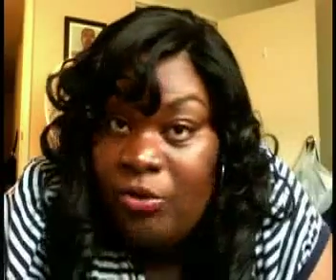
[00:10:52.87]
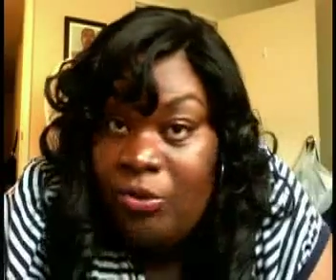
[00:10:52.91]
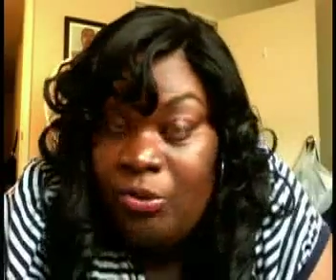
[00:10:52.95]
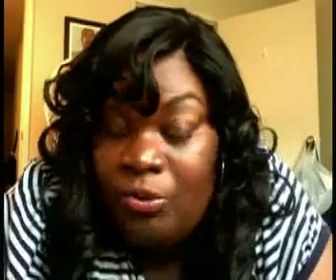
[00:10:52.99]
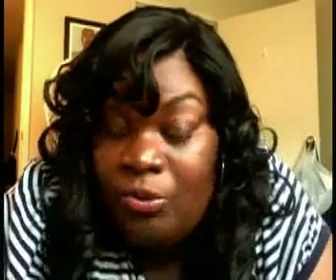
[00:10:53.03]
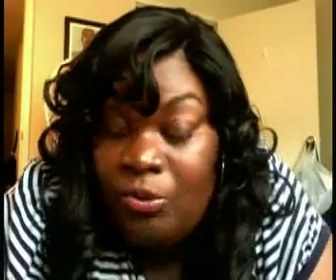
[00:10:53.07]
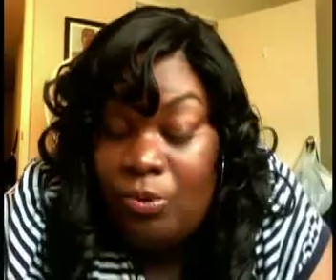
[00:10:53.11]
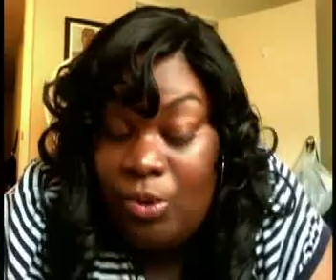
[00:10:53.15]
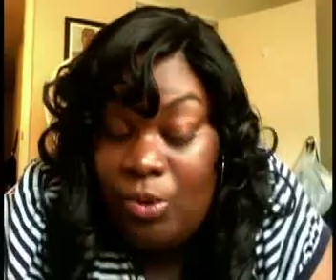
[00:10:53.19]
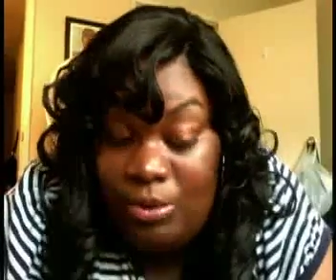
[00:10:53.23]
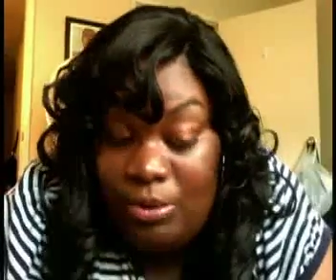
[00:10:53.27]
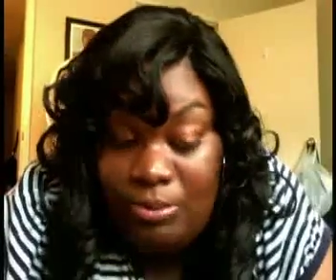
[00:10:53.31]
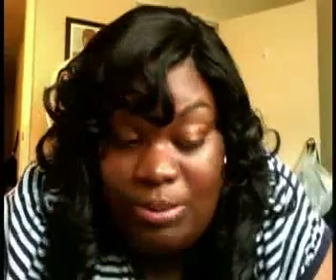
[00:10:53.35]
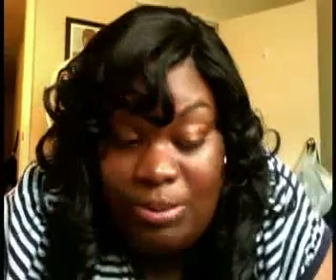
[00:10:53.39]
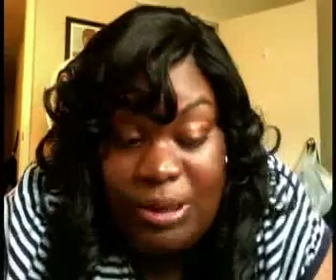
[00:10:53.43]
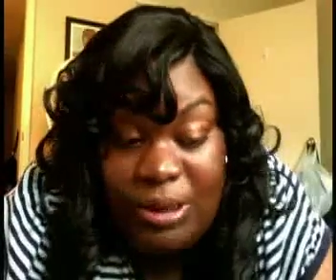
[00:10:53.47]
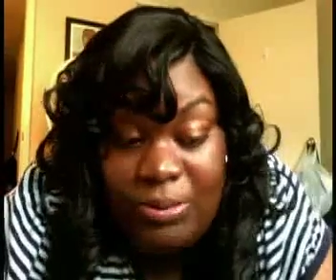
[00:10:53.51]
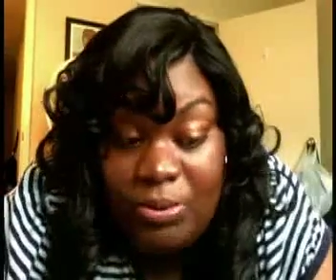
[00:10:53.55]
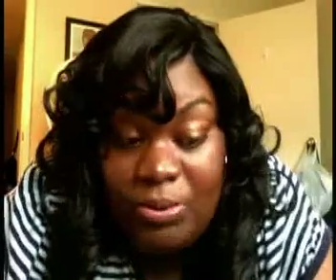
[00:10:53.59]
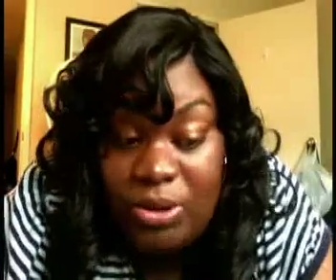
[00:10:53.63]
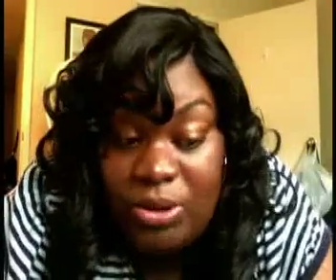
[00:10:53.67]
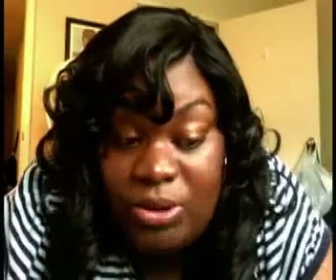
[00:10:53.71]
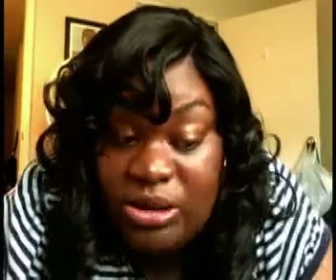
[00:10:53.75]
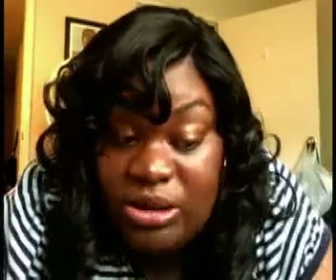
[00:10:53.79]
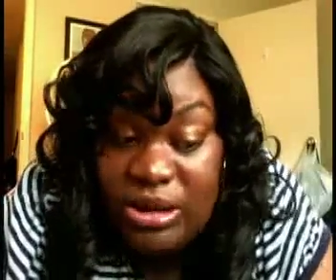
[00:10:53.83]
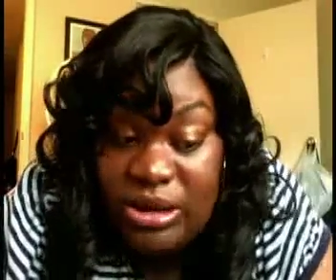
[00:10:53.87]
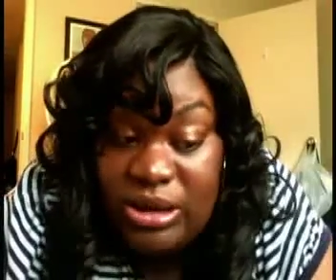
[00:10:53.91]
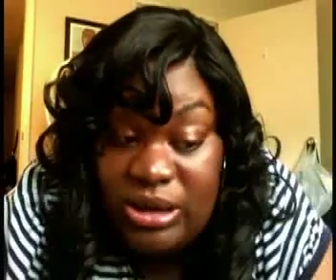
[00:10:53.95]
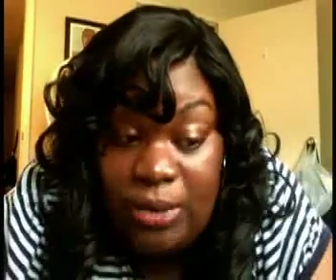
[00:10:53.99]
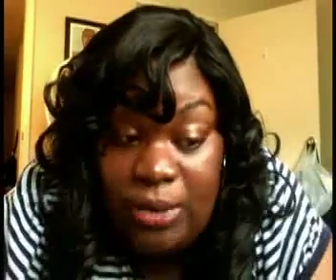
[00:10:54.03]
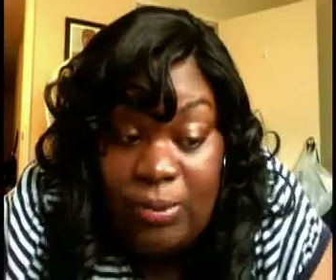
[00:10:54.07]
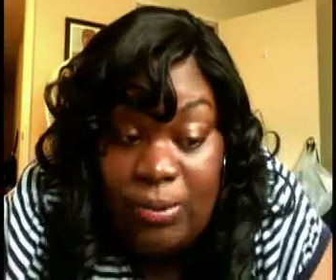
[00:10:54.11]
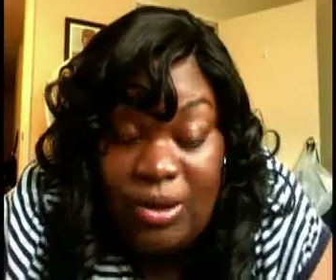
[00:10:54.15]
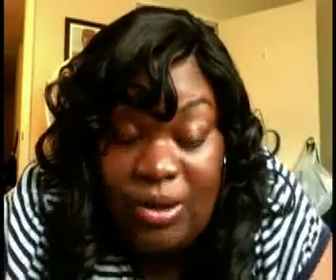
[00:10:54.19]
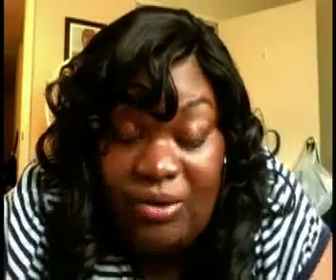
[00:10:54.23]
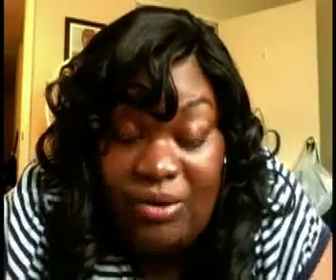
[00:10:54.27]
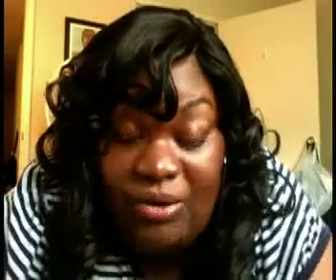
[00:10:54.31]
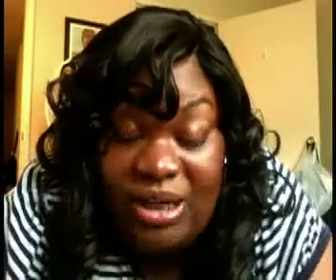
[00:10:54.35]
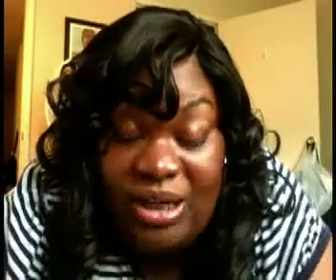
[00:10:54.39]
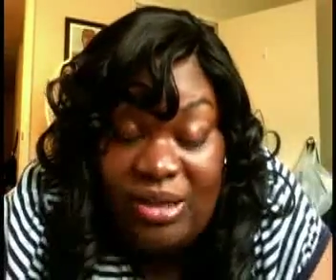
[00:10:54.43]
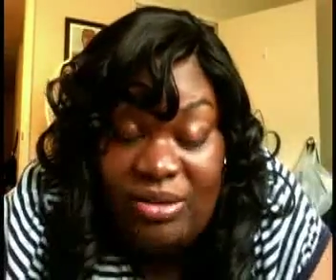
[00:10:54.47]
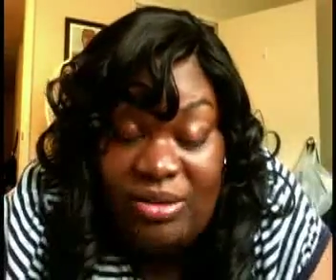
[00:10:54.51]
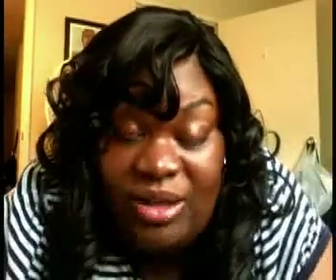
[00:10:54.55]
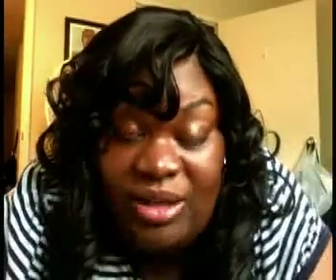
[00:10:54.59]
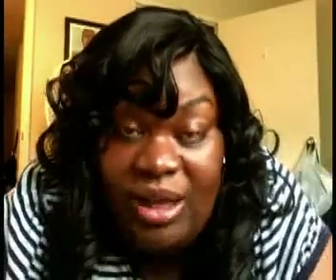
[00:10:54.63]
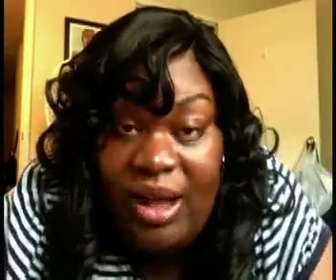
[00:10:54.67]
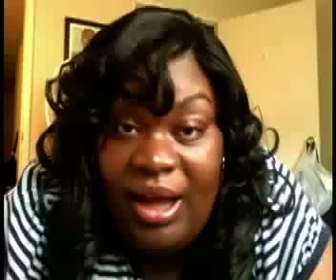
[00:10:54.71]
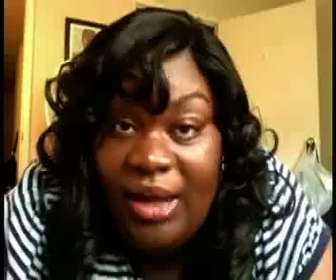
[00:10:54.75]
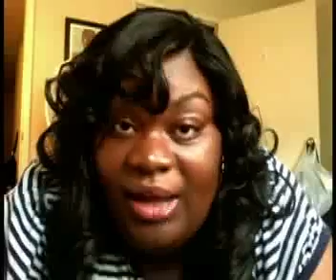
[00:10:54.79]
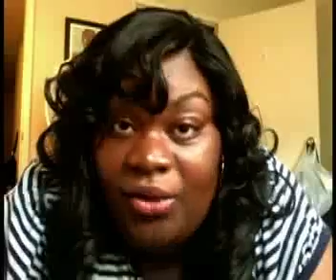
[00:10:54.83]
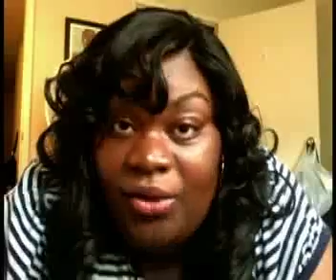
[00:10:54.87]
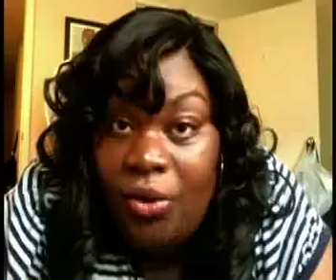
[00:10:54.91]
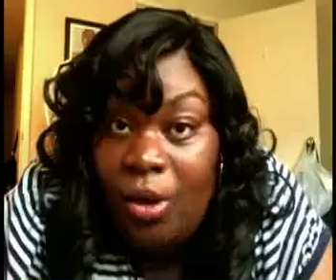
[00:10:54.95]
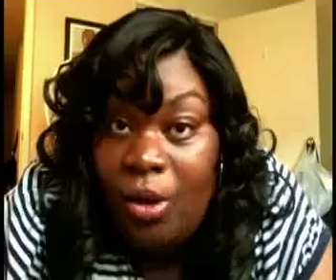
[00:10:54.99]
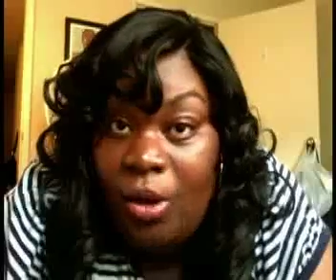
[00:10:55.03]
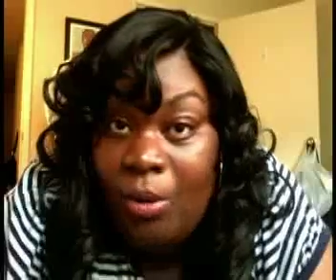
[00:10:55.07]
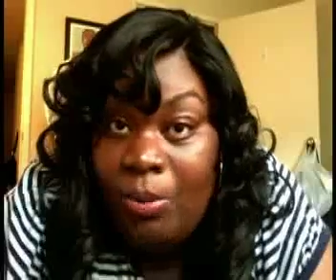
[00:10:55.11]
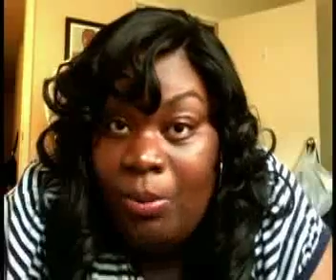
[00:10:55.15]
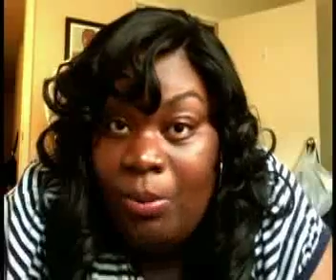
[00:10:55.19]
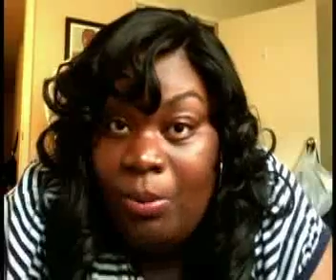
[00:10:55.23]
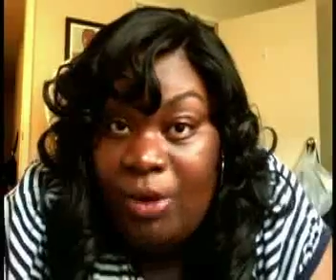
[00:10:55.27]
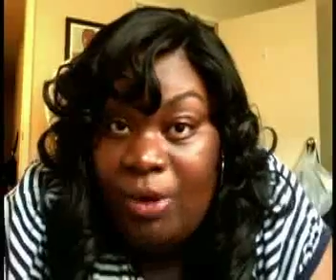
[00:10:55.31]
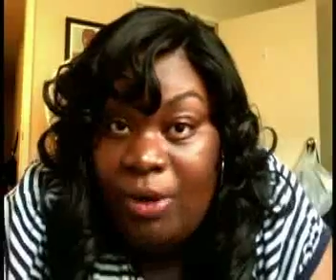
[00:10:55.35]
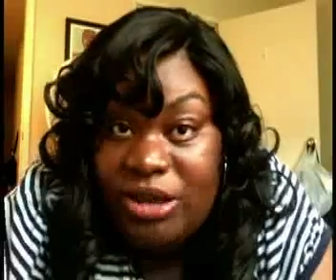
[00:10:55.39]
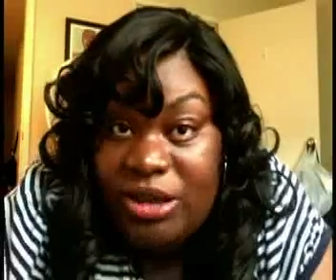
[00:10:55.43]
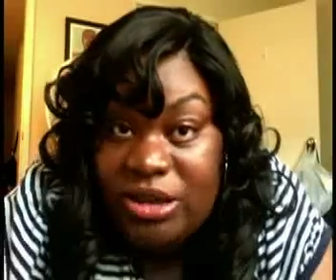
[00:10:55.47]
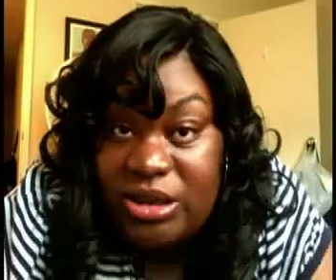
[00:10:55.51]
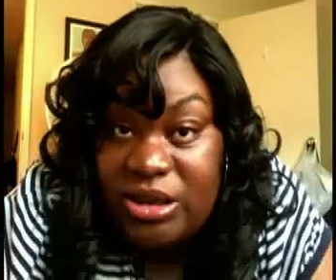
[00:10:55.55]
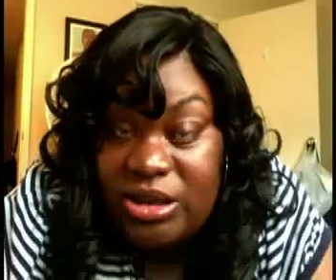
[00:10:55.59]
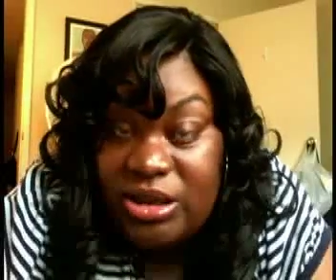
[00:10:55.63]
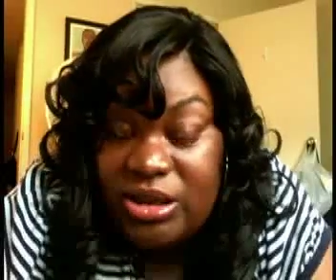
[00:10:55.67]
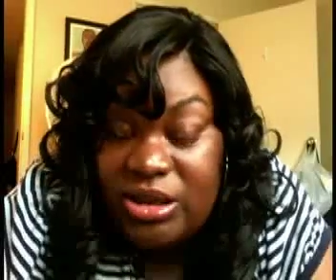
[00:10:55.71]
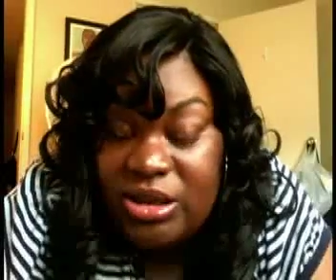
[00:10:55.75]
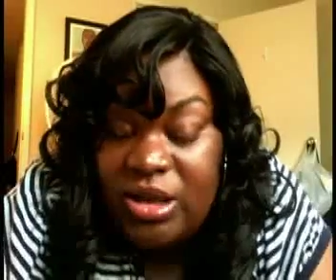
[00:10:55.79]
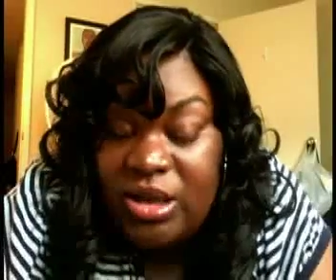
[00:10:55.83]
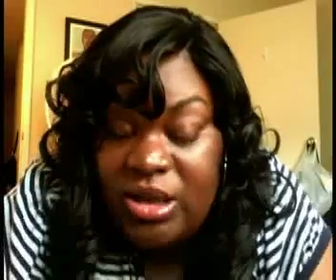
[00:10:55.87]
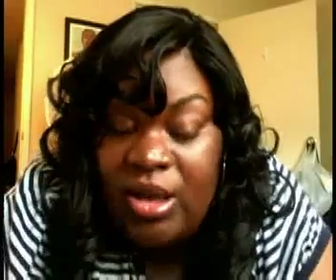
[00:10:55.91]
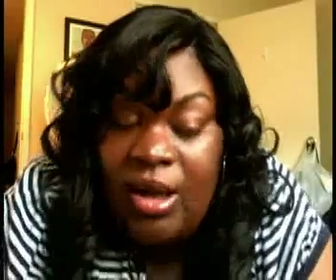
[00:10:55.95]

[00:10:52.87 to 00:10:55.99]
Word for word: what people can think whatever they think. I know I'm precious.